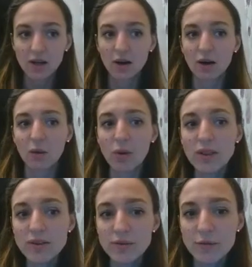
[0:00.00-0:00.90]
uh, one
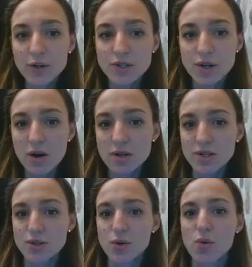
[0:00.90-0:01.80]
of the first
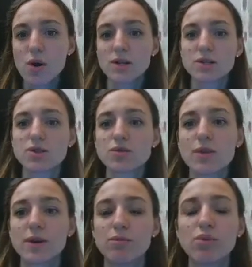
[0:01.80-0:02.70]
doctors who understood
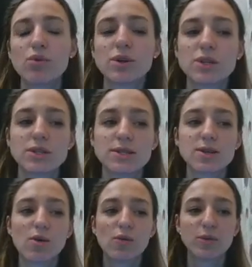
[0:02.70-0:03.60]
the importance
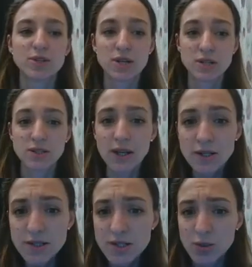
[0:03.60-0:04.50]
of pediatric
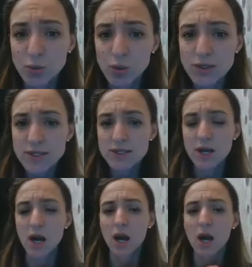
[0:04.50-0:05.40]
dentistry was
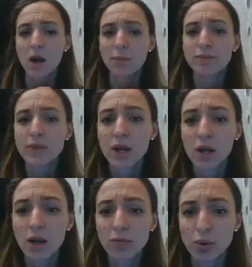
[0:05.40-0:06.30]
um,
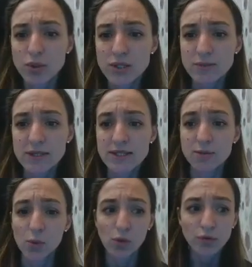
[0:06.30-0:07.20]

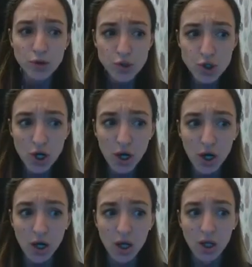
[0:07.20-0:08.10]
Maximovich,
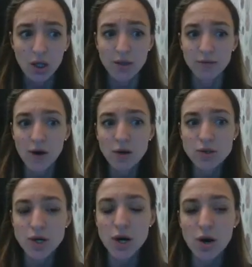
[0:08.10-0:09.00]
uh, the
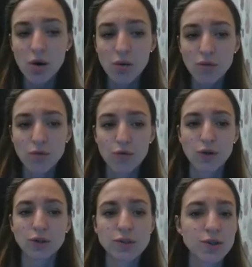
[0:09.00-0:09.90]
founder of uh,
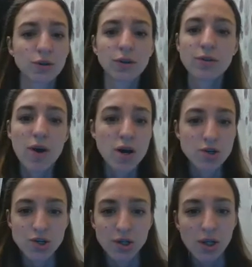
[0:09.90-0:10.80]
not only
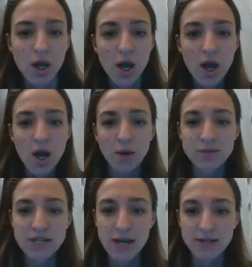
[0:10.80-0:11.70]
Russian
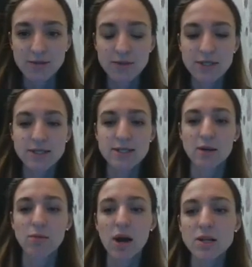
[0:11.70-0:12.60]
obstetrics uh,
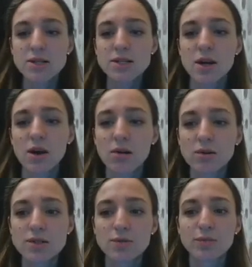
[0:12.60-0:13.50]
but uh,
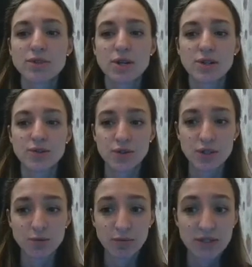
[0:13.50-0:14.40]
also
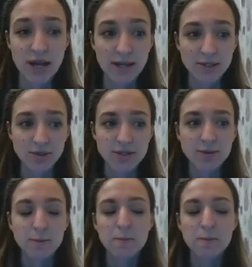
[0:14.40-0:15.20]
pediatrics.